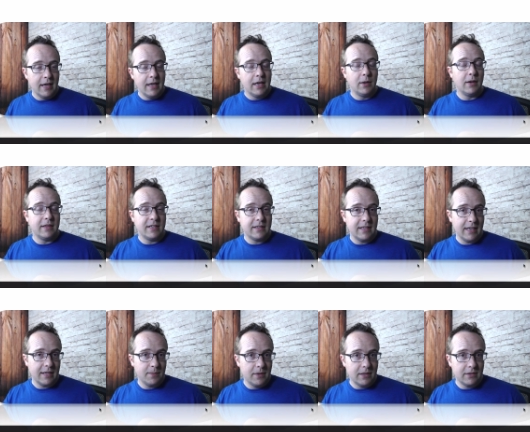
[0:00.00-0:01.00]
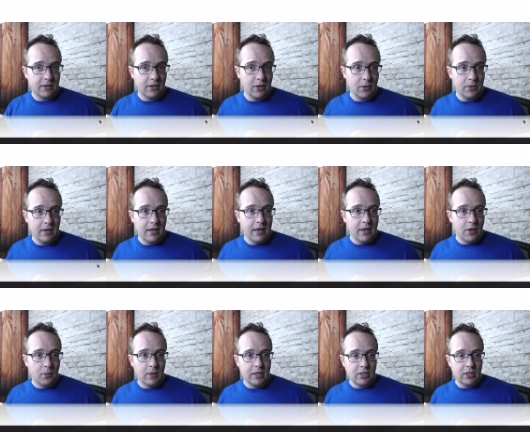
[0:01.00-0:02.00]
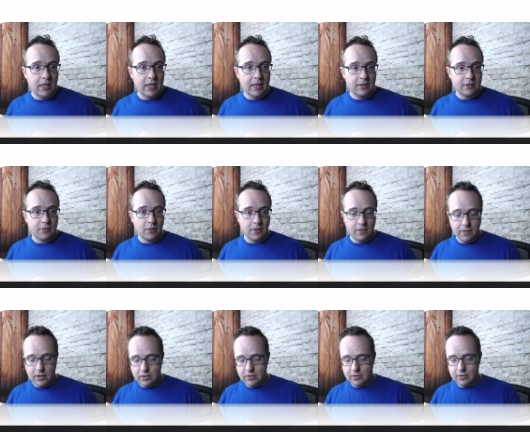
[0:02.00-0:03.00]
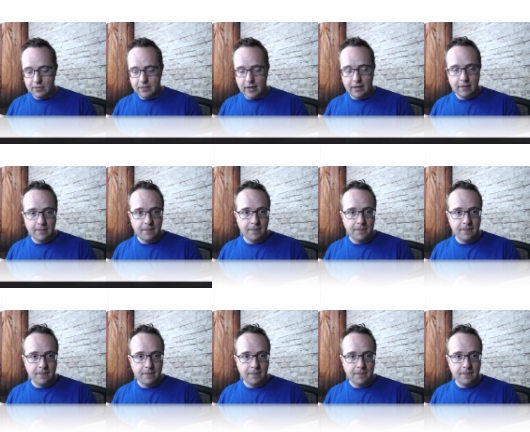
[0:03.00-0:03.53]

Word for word: you want the second piece of code, which is for the functions file.